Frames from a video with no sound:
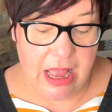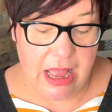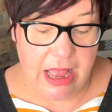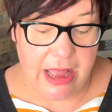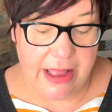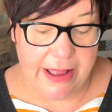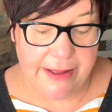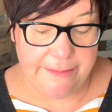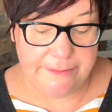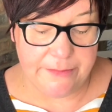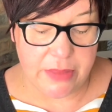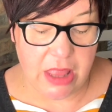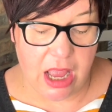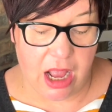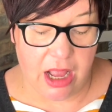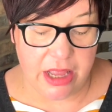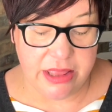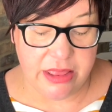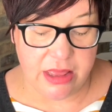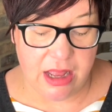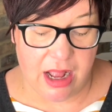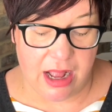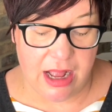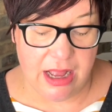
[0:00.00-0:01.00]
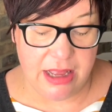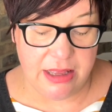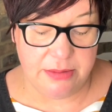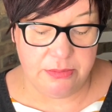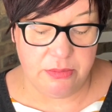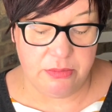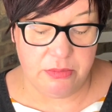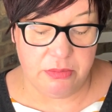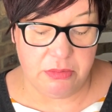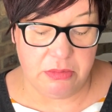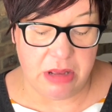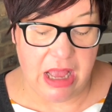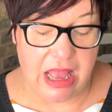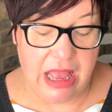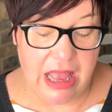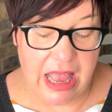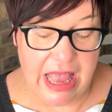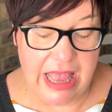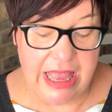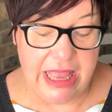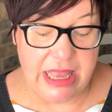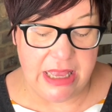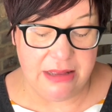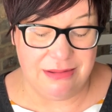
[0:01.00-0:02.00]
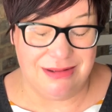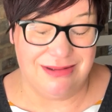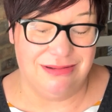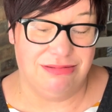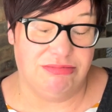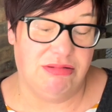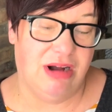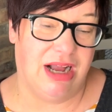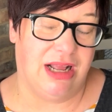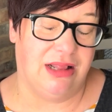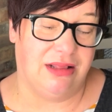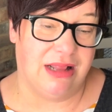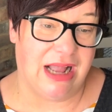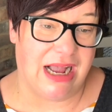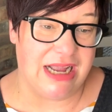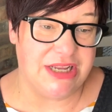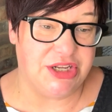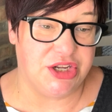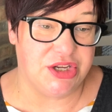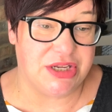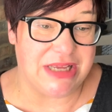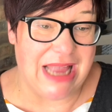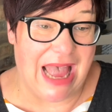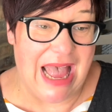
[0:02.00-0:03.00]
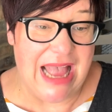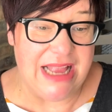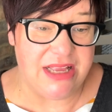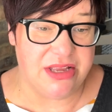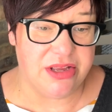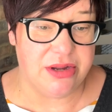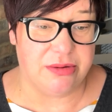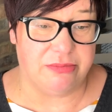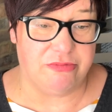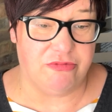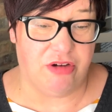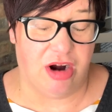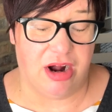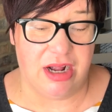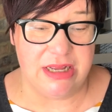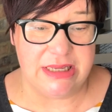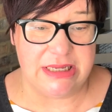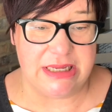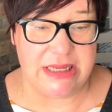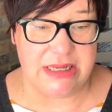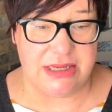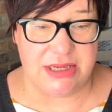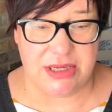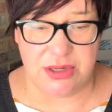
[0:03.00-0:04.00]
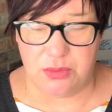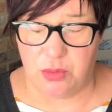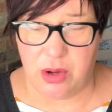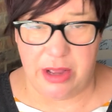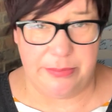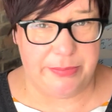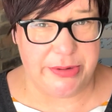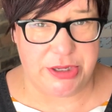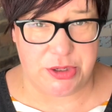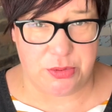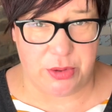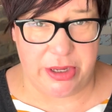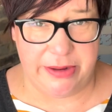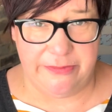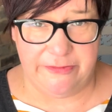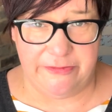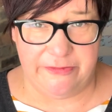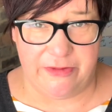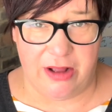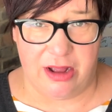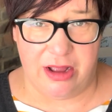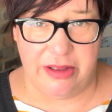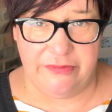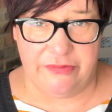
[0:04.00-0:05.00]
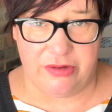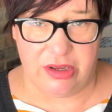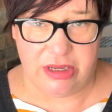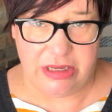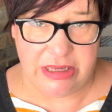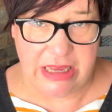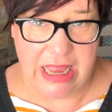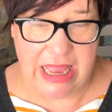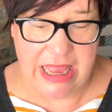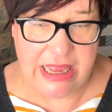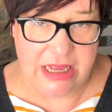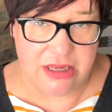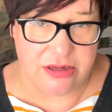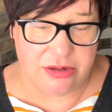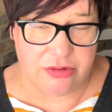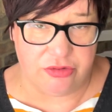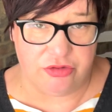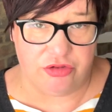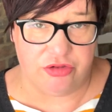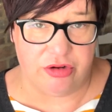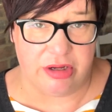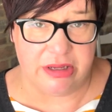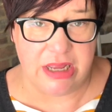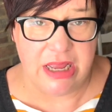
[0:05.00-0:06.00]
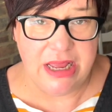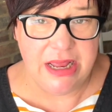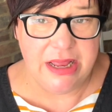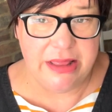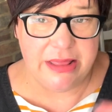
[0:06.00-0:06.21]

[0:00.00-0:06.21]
I'm I just end up writing somewhere between 5 and 800.